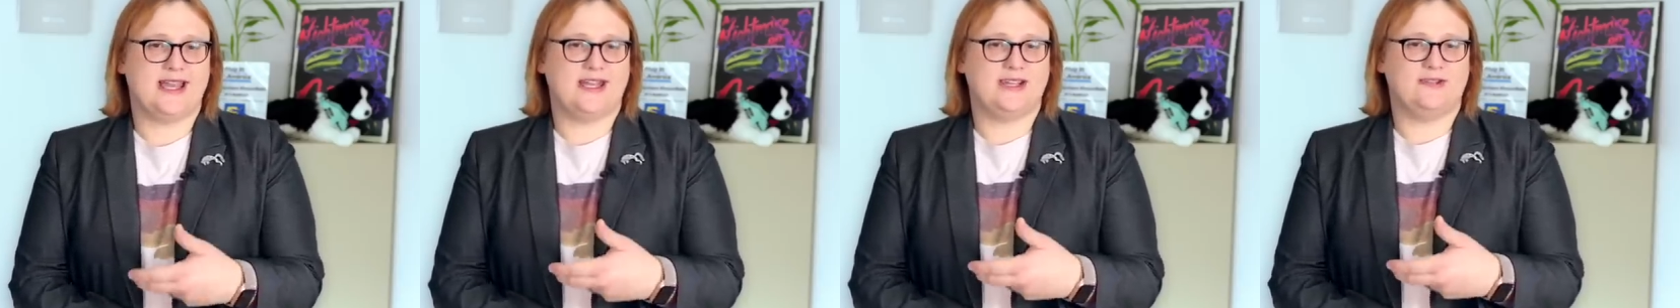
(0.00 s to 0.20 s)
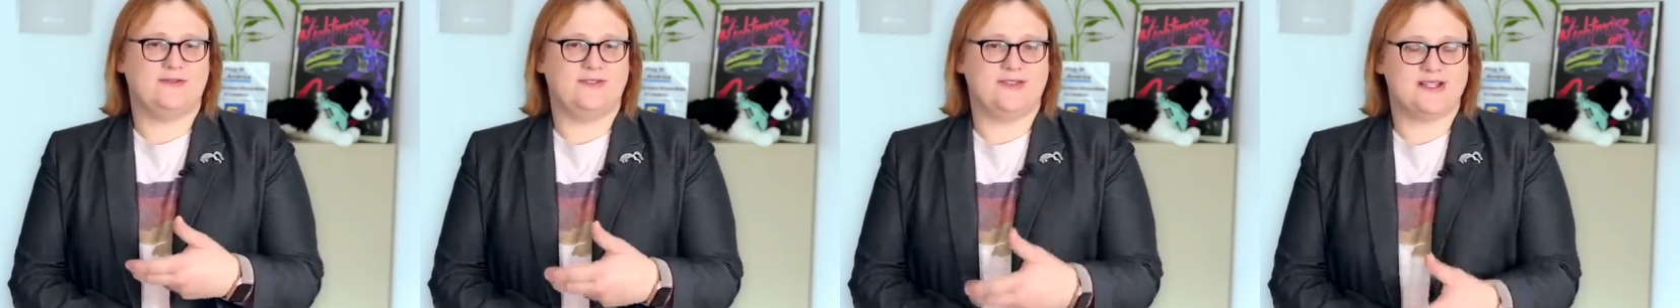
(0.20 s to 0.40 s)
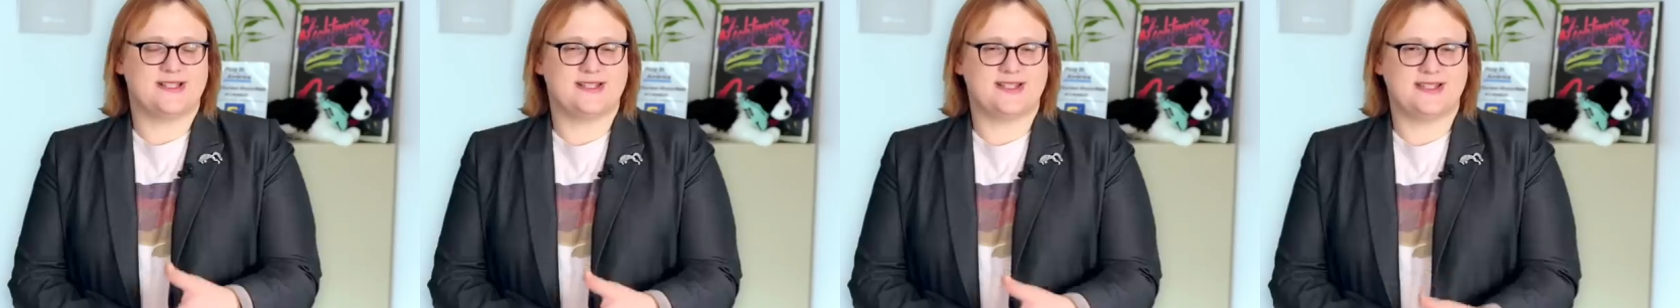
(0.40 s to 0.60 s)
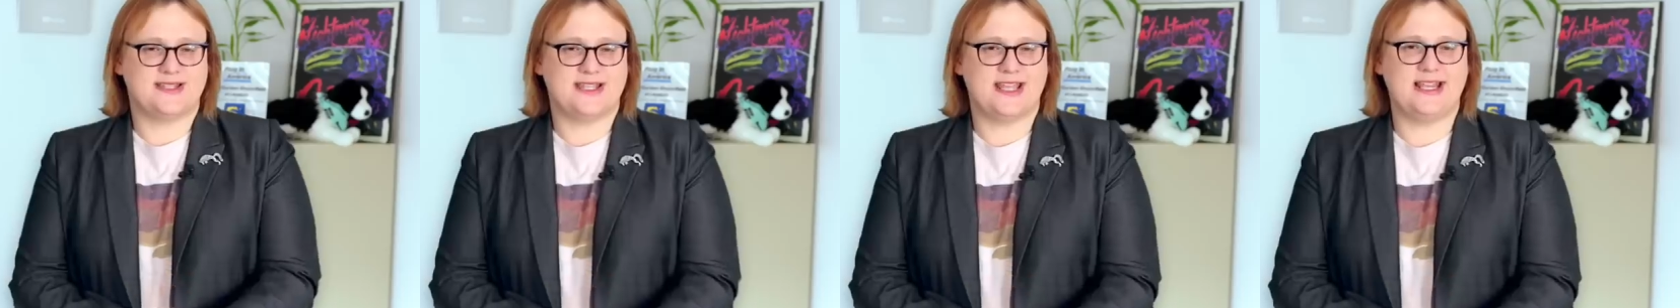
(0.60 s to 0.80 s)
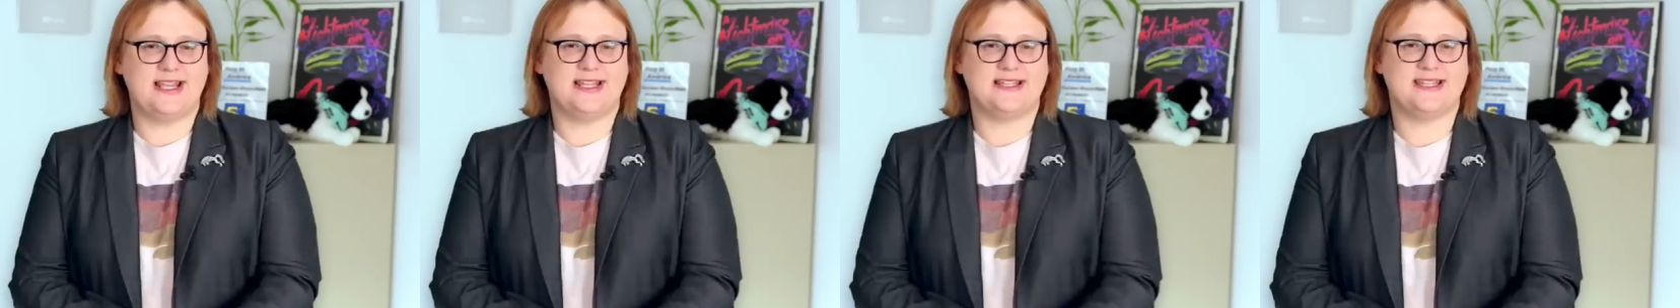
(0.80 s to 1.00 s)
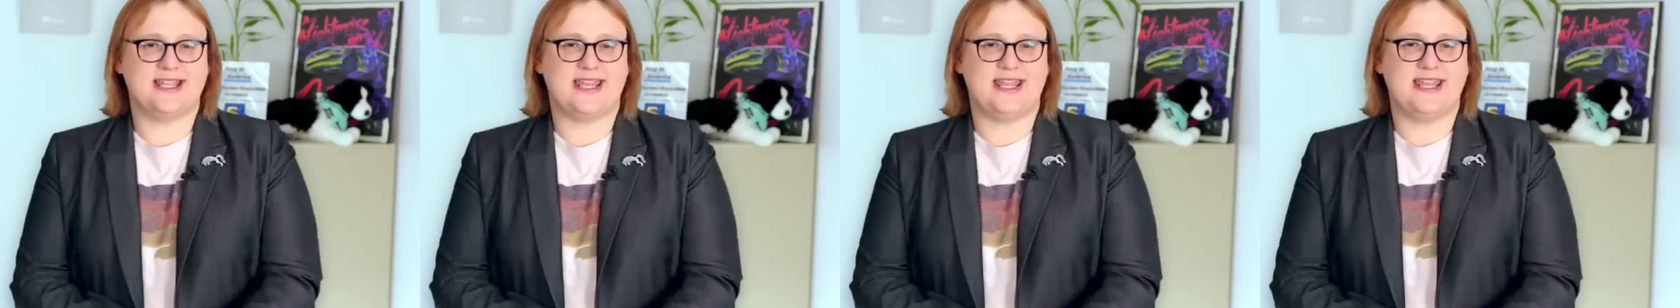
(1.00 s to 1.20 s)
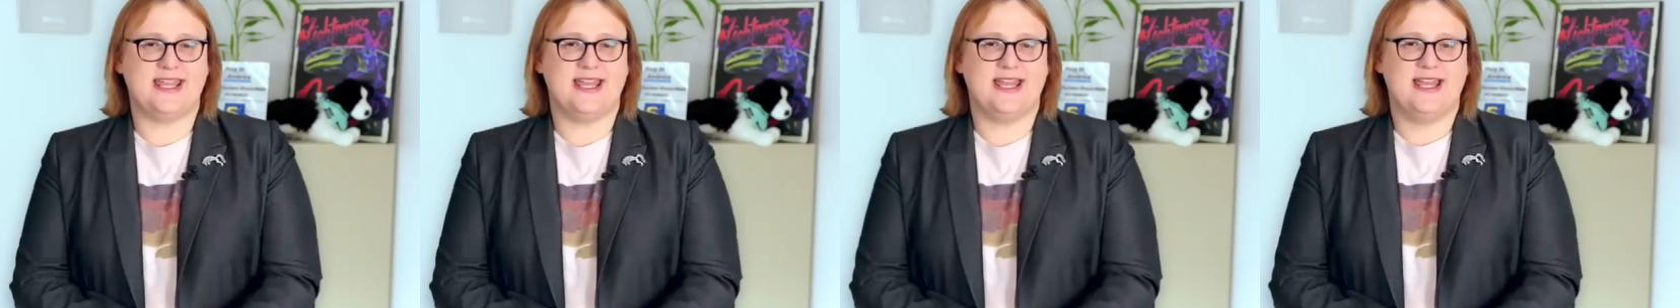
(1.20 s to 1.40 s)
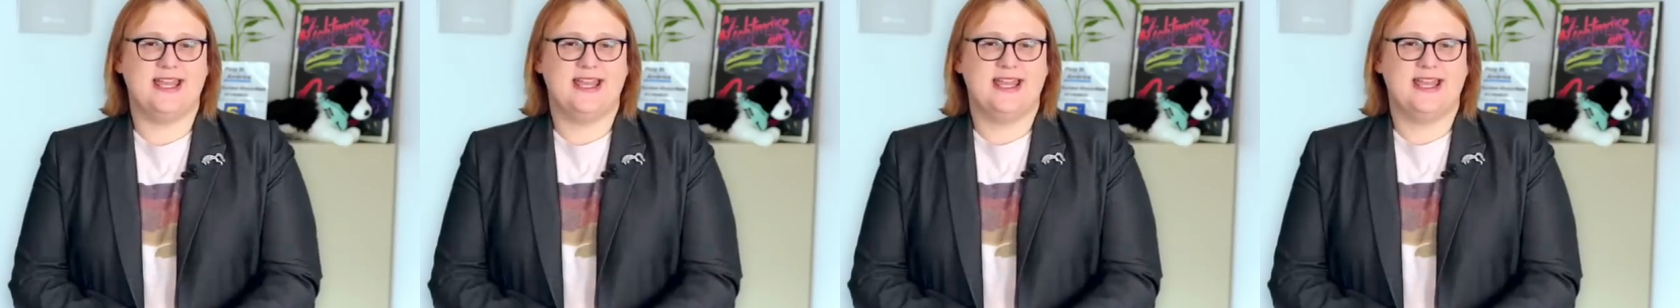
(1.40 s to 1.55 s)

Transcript: and versatility